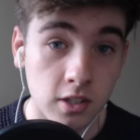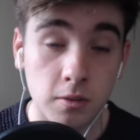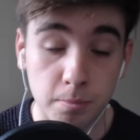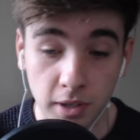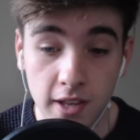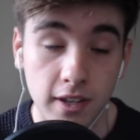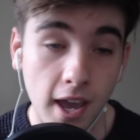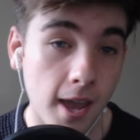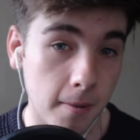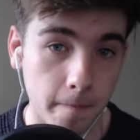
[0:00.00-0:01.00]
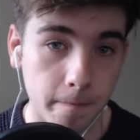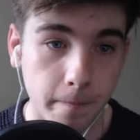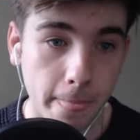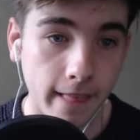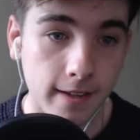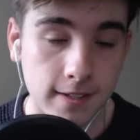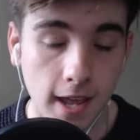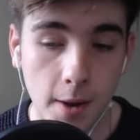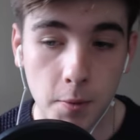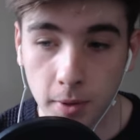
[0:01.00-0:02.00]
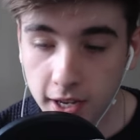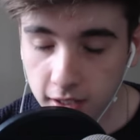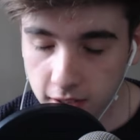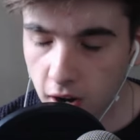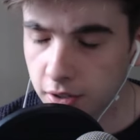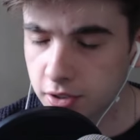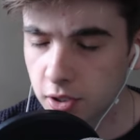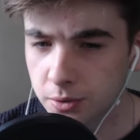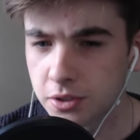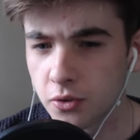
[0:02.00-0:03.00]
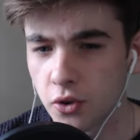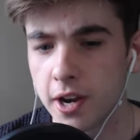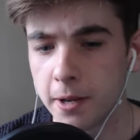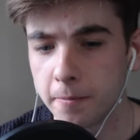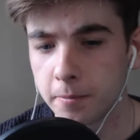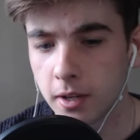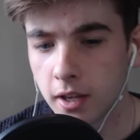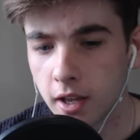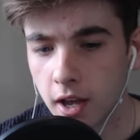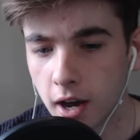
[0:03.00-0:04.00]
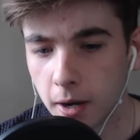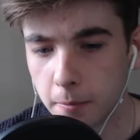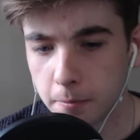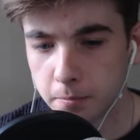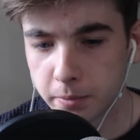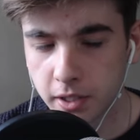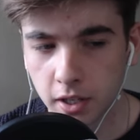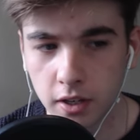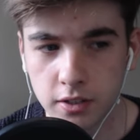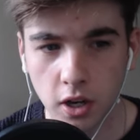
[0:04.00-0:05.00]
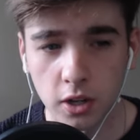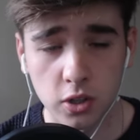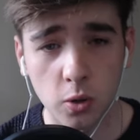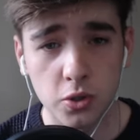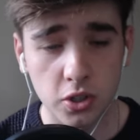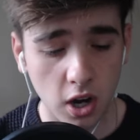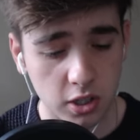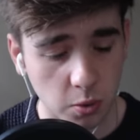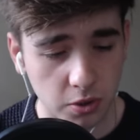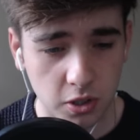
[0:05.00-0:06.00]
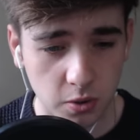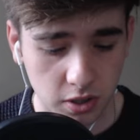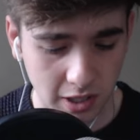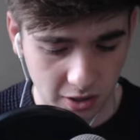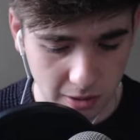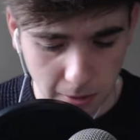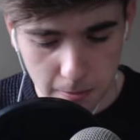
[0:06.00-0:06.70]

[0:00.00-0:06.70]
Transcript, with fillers: Let's play the game. Today we're playing Dark Souls 3. Um, because I told you guys I wanted to do a series on it.